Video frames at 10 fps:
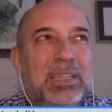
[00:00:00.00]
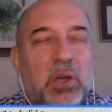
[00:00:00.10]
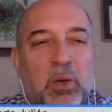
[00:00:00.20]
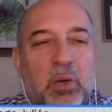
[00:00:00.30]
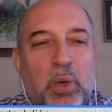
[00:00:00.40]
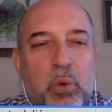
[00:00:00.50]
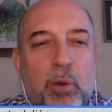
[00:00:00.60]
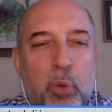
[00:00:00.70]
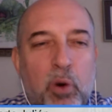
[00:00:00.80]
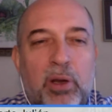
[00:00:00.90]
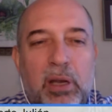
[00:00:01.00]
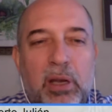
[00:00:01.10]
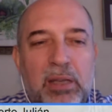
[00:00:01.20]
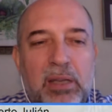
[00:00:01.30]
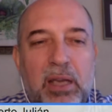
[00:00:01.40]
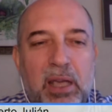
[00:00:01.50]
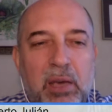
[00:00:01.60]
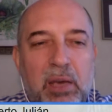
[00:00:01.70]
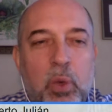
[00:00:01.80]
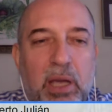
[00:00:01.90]
when you are working, let's say, a
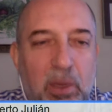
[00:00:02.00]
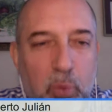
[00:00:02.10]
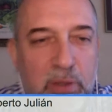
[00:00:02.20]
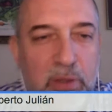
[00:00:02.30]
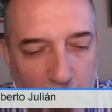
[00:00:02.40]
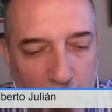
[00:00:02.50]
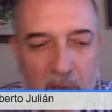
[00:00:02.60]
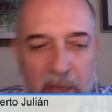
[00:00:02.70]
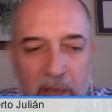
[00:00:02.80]
weekend with someone